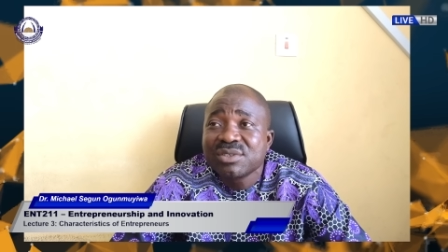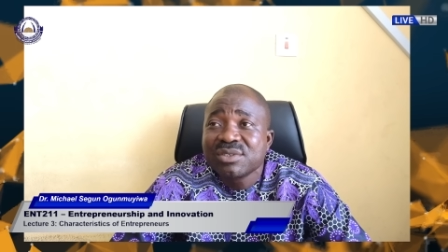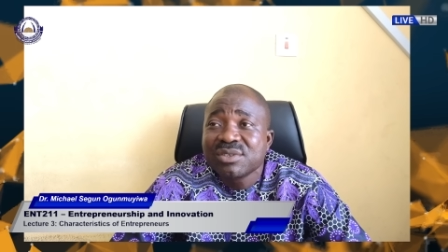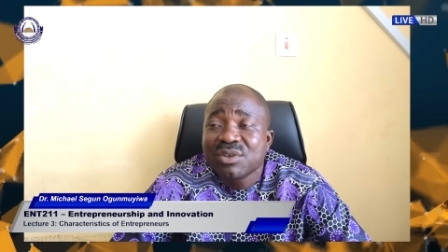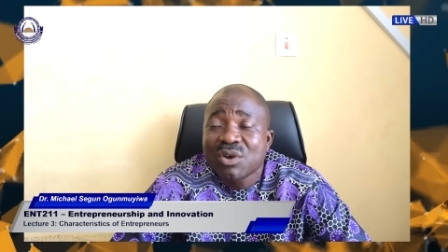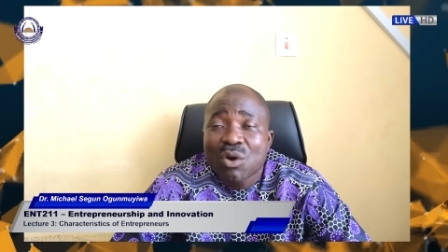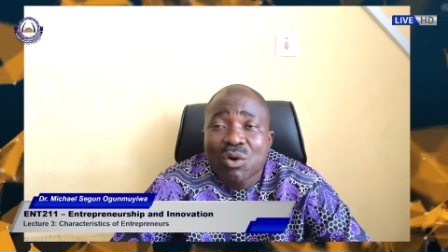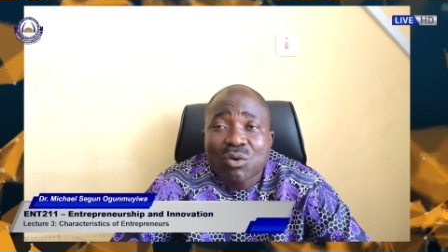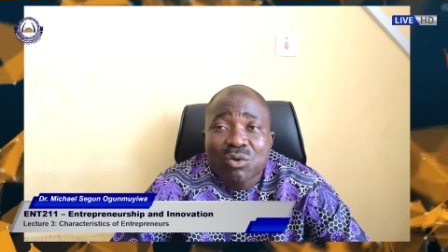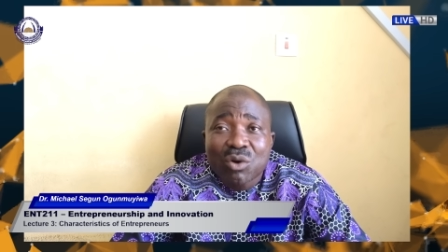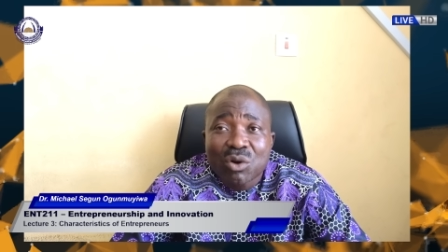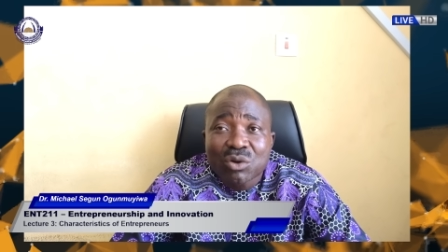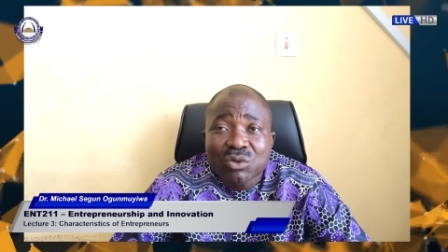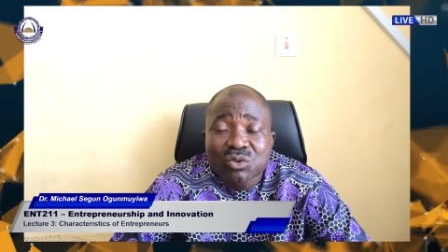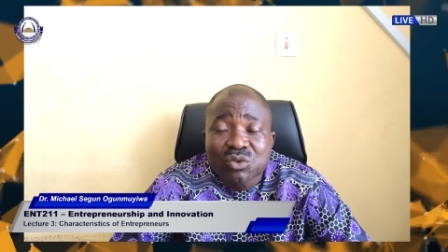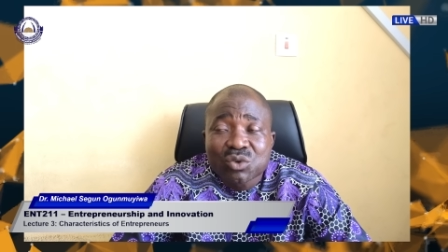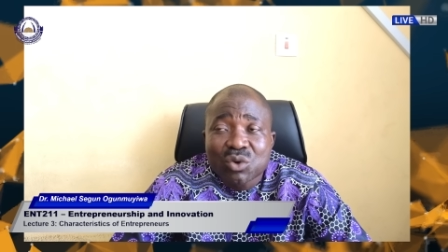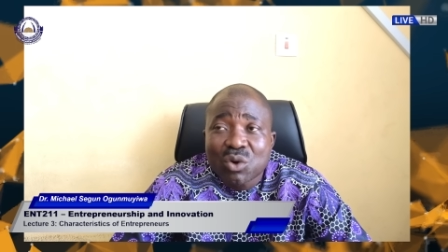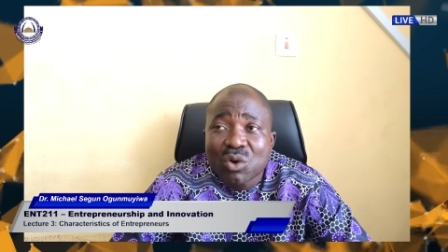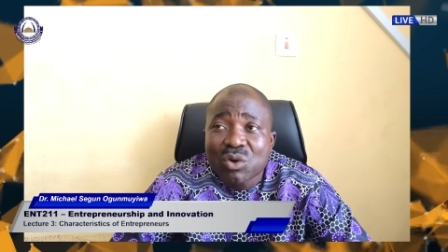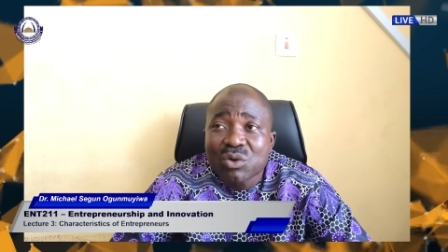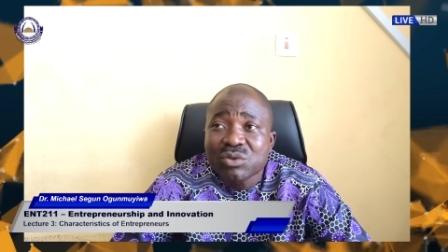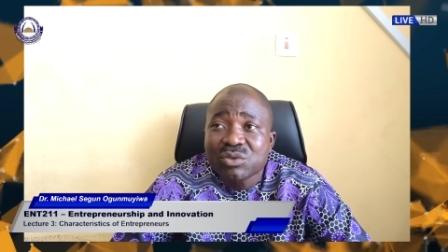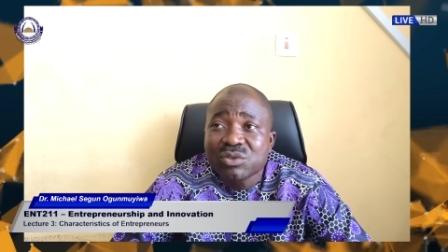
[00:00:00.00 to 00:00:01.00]
or
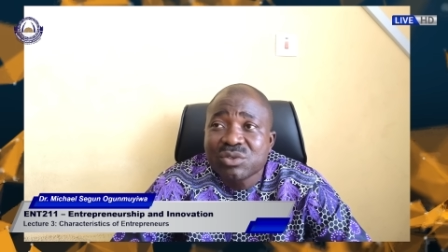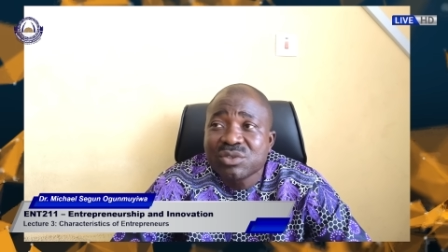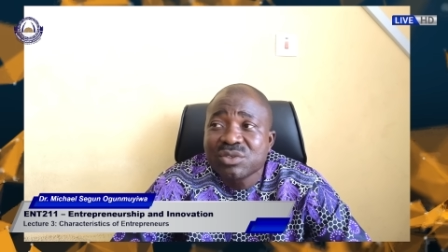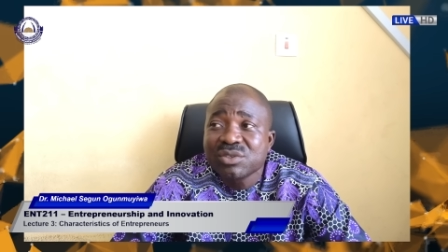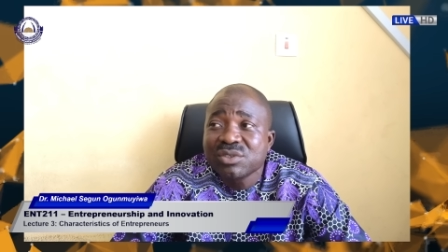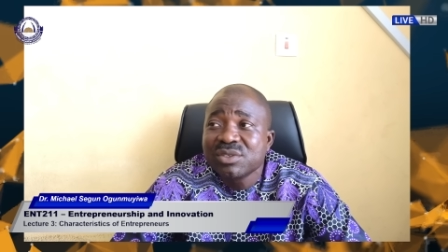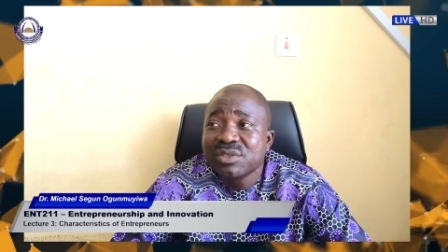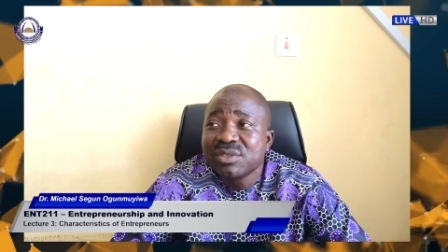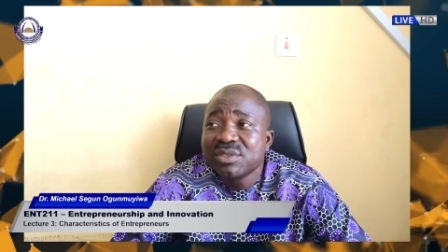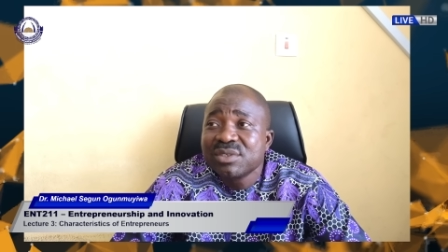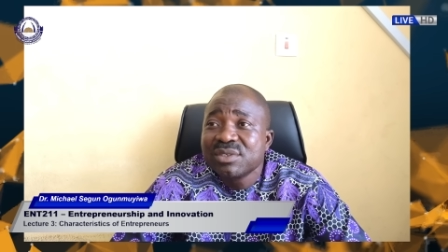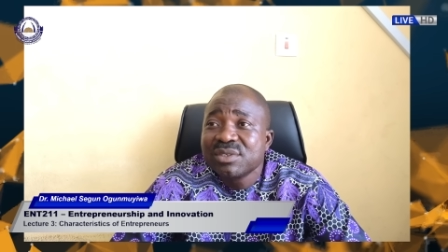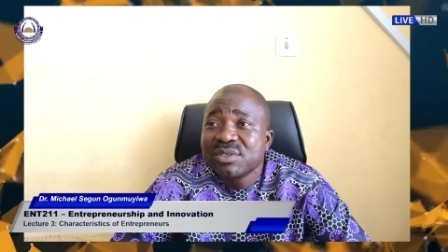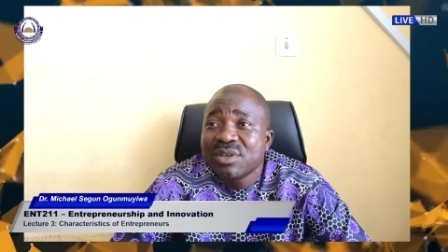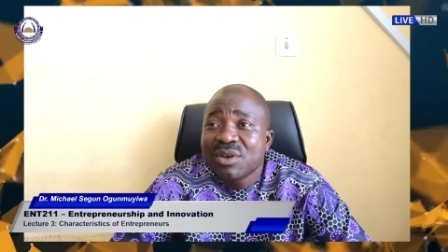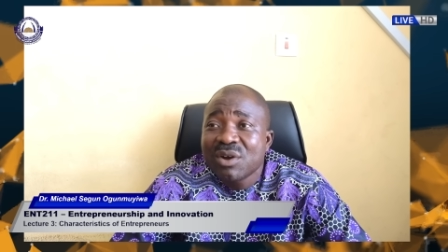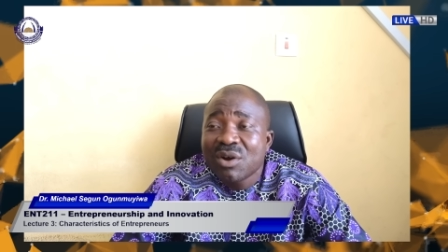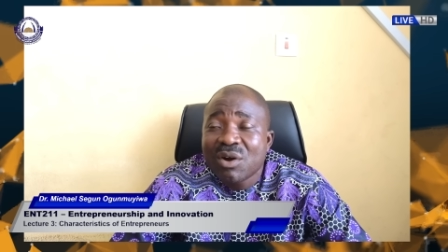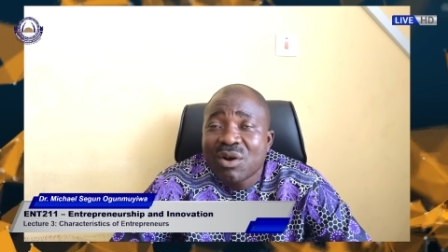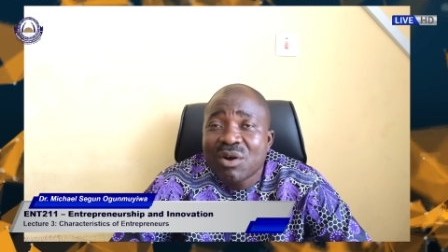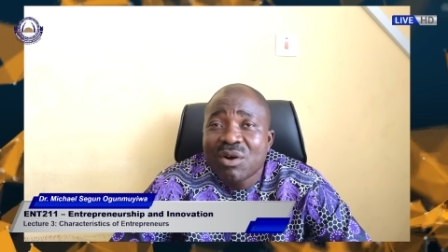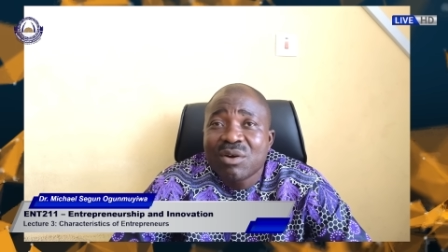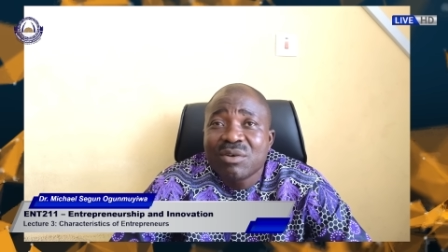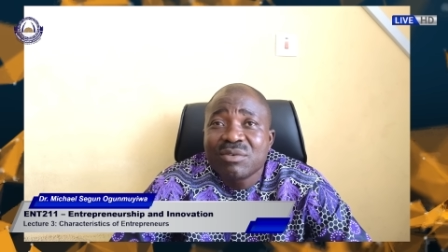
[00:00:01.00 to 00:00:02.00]
controls
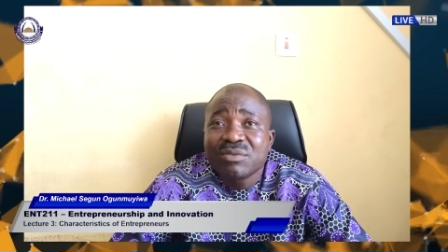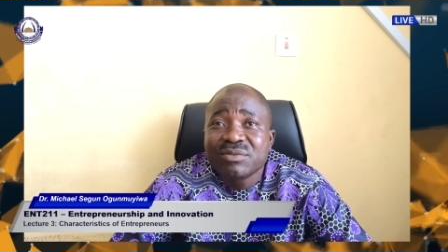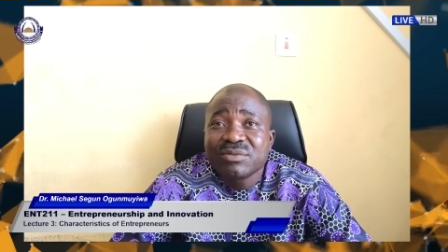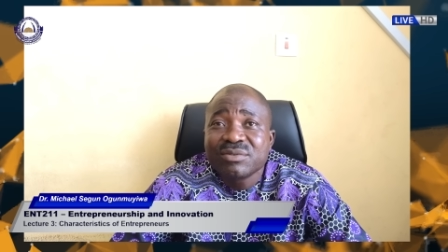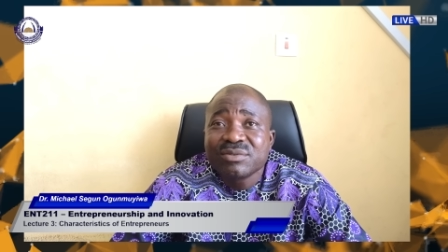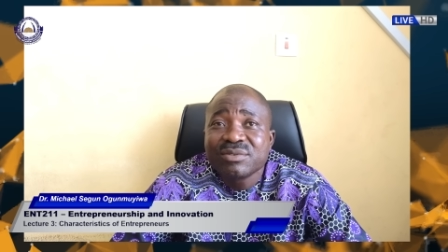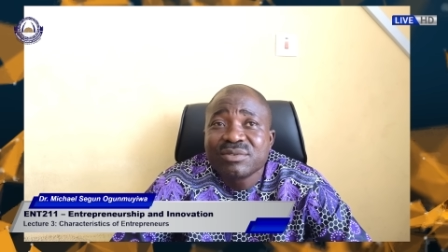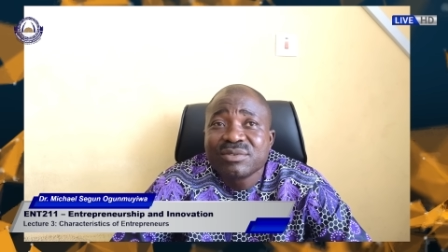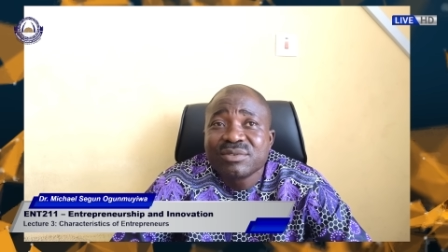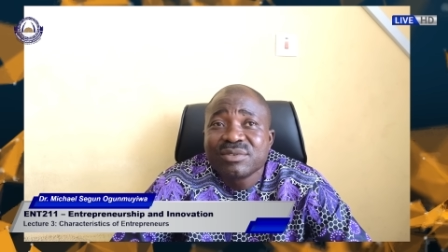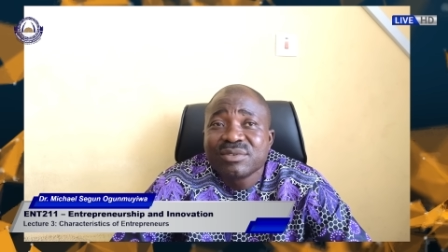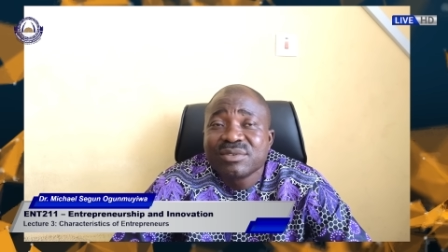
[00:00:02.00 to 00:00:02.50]
of